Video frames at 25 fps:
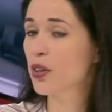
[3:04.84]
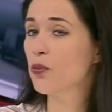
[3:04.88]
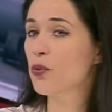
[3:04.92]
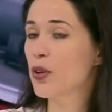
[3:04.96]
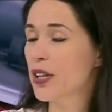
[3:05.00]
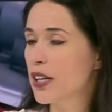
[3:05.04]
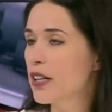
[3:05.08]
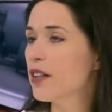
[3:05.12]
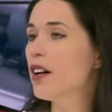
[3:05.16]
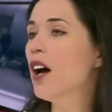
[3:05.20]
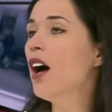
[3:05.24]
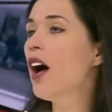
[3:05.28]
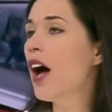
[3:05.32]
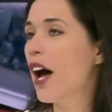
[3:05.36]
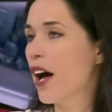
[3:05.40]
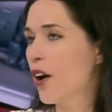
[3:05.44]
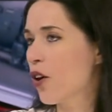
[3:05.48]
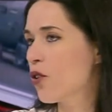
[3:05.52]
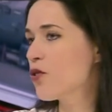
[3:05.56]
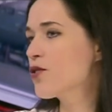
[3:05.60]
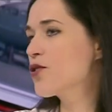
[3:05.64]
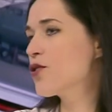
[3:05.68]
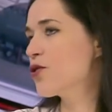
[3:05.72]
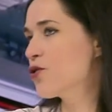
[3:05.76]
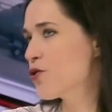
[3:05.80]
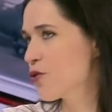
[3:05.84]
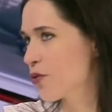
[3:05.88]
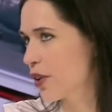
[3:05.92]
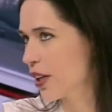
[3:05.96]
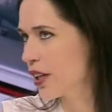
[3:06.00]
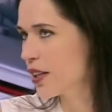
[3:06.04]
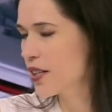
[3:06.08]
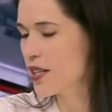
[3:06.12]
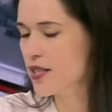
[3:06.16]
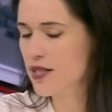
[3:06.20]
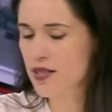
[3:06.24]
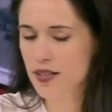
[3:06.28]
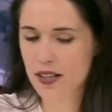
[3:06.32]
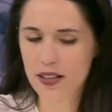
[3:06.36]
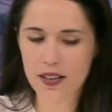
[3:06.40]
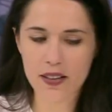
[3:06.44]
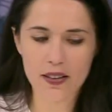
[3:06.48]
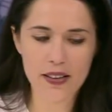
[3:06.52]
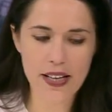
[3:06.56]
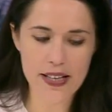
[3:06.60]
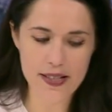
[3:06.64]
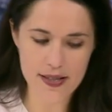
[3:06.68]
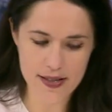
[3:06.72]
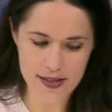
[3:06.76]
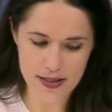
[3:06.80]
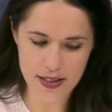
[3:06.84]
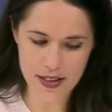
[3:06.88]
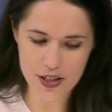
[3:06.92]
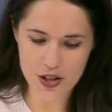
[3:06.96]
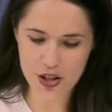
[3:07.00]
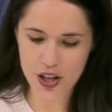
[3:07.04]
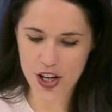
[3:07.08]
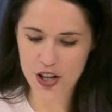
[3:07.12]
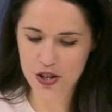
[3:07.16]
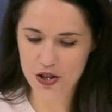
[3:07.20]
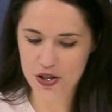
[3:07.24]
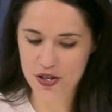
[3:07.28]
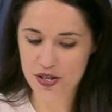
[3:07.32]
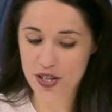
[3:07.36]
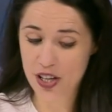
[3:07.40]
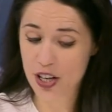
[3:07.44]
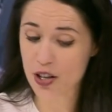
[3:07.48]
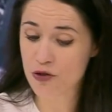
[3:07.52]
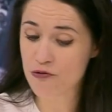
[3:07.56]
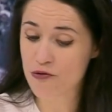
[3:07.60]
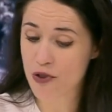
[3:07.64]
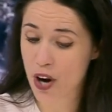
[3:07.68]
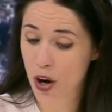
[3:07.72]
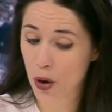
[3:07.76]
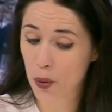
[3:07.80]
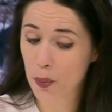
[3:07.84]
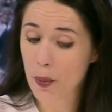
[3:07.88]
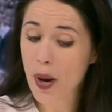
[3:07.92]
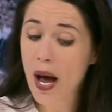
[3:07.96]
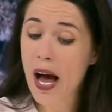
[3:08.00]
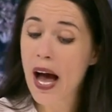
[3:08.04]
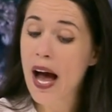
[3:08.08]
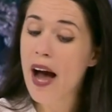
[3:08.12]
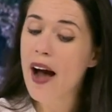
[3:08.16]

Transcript: with it, and also during the Uh, latest negotiations in Rome.